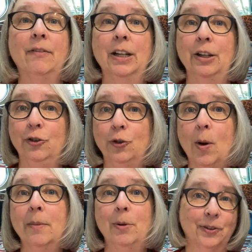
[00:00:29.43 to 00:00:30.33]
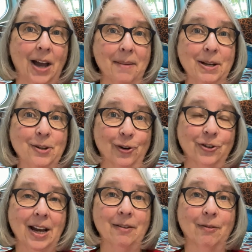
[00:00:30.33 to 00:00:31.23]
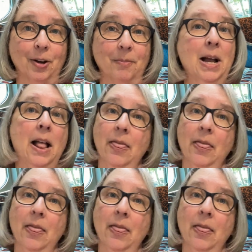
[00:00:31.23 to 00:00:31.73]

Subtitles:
an enjoyable time in your stateroom.